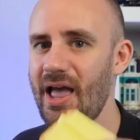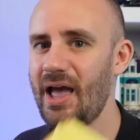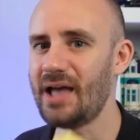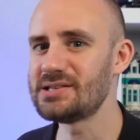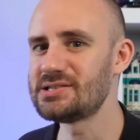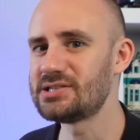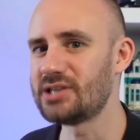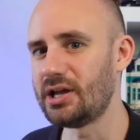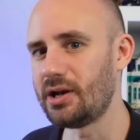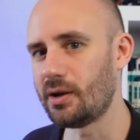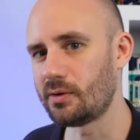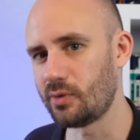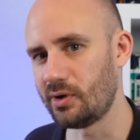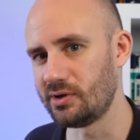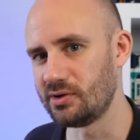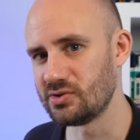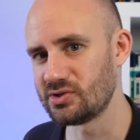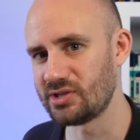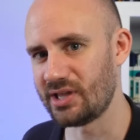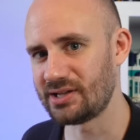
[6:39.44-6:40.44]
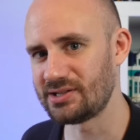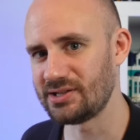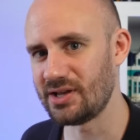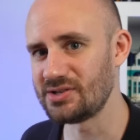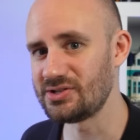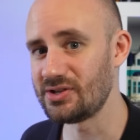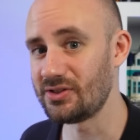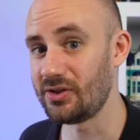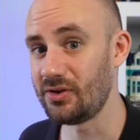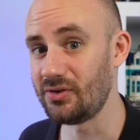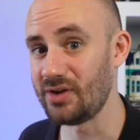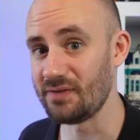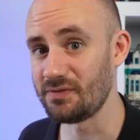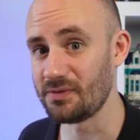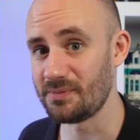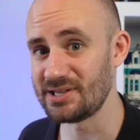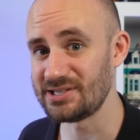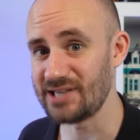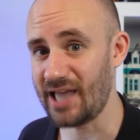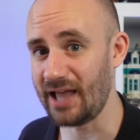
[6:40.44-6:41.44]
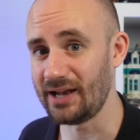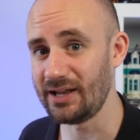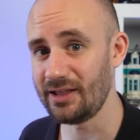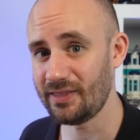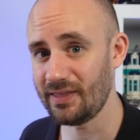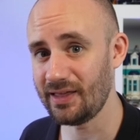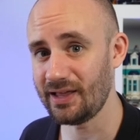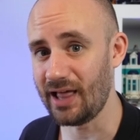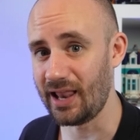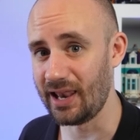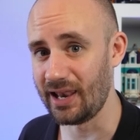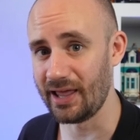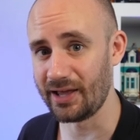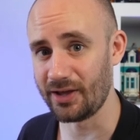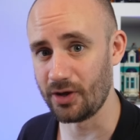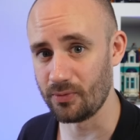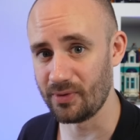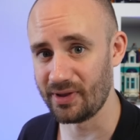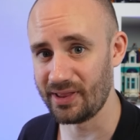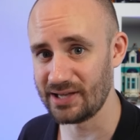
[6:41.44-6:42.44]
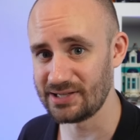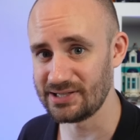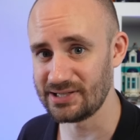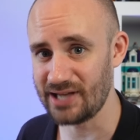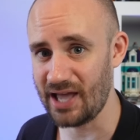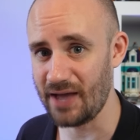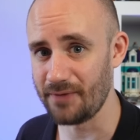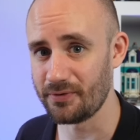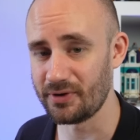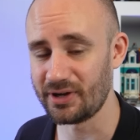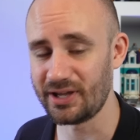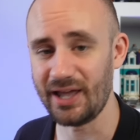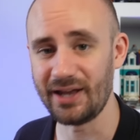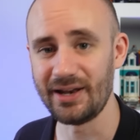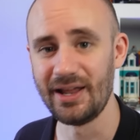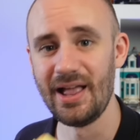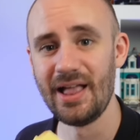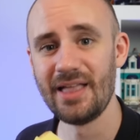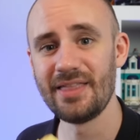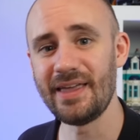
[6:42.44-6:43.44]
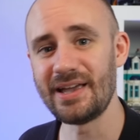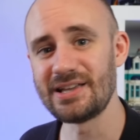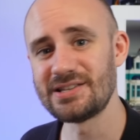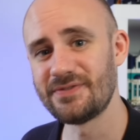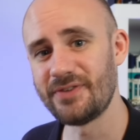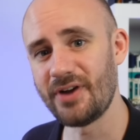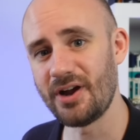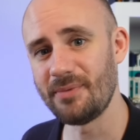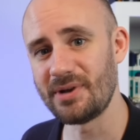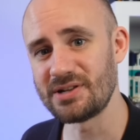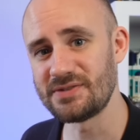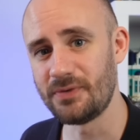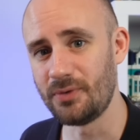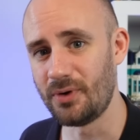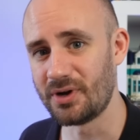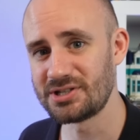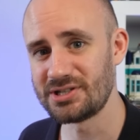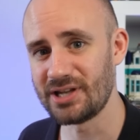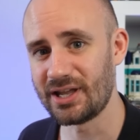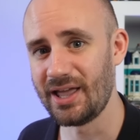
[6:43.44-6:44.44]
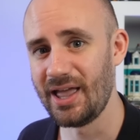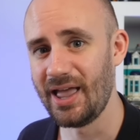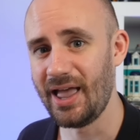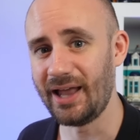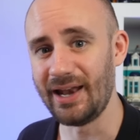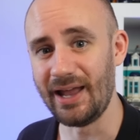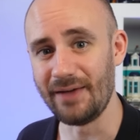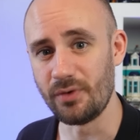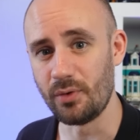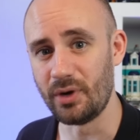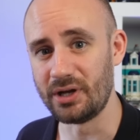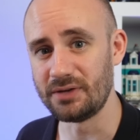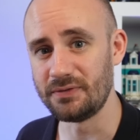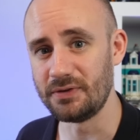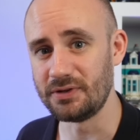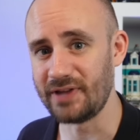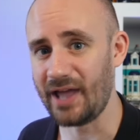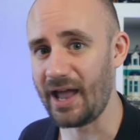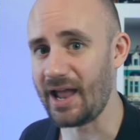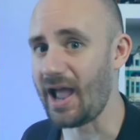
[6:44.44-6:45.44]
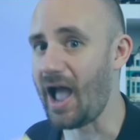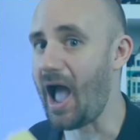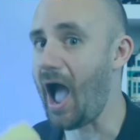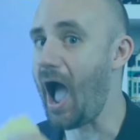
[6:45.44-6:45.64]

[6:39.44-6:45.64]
and sign up to our newsletter so that you never miss anything Lego related ever again. Thanks very much for watching, and have a wonderful day.